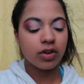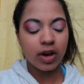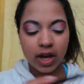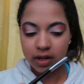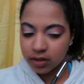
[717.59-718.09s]
go
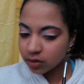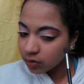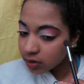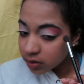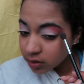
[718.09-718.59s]
ahead and
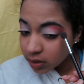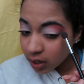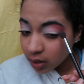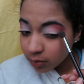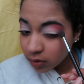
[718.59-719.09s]
do the
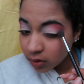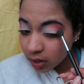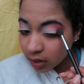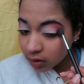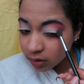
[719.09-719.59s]
same
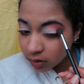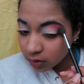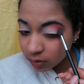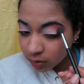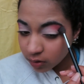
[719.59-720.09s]
thing
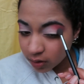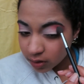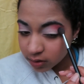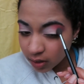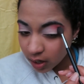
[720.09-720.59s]
to this